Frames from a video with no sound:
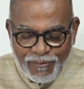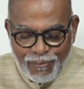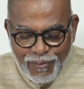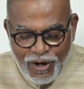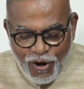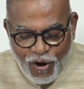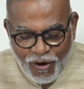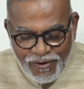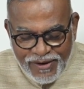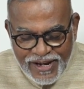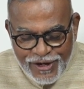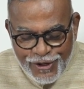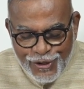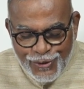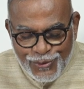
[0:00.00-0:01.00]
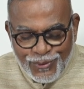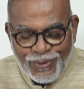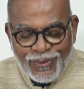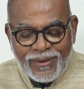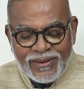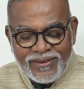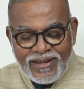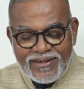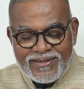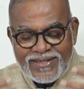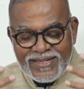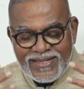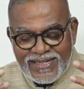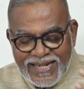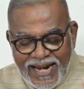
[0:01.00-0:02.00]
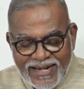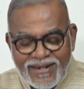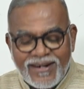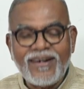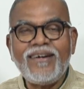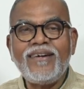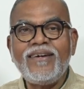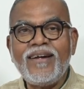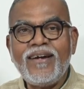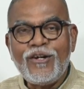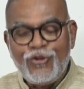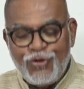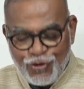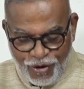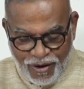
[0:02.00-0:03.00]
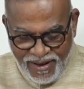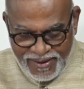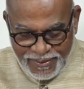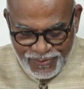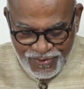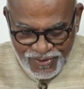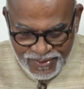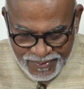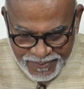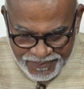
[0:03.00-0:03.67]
belonging to the settled tribes.